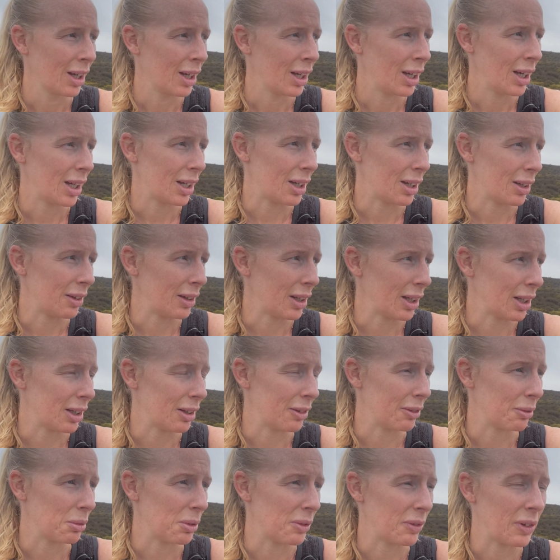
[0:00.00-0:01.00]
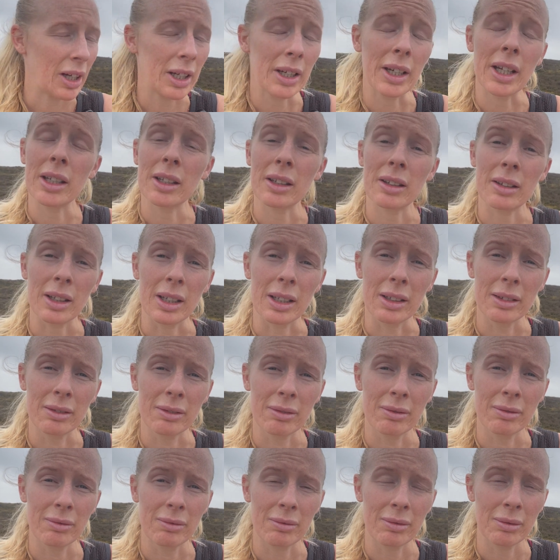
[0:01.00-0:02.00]
And I think if we've learned anything,
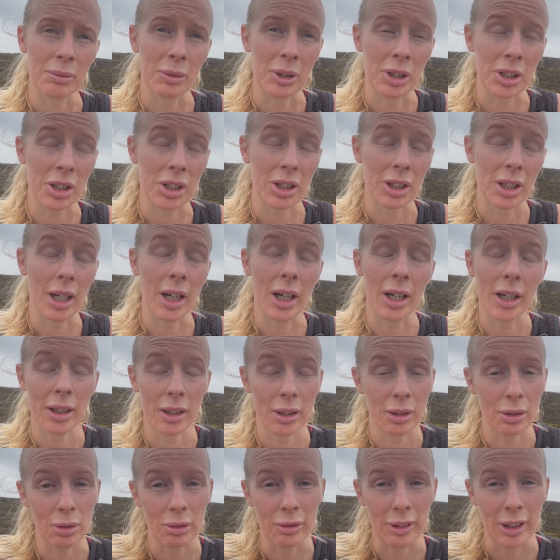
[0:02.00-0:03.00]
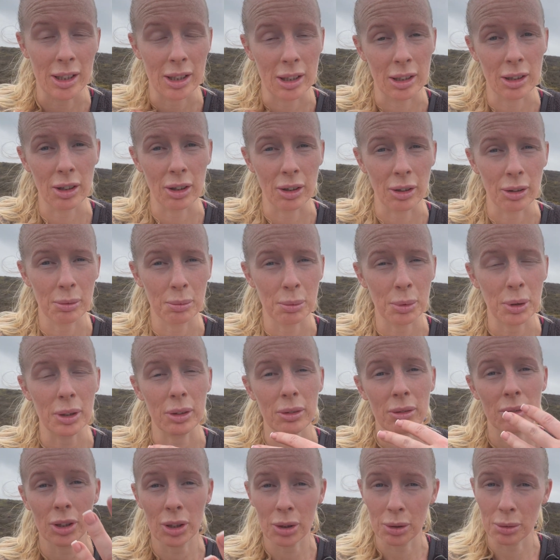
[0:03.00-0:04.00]
which I already knew, but
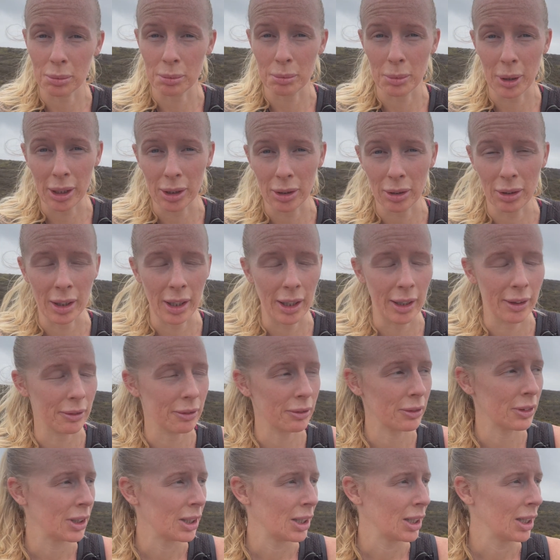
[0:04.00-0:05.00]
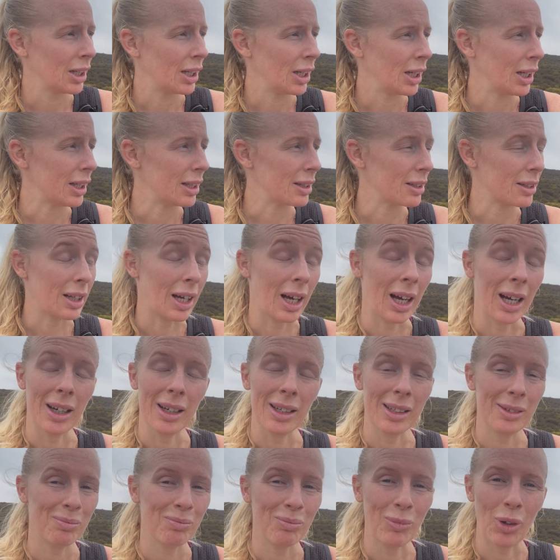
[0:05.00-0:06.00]
you may not have, is that
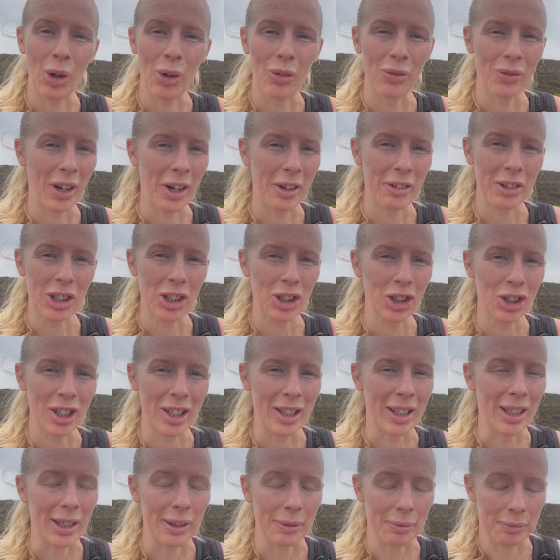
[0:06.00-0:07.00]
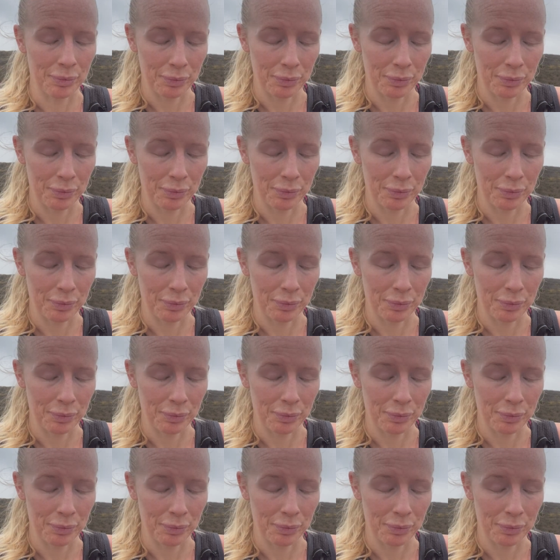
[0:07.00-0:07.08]
I'm not very good at that.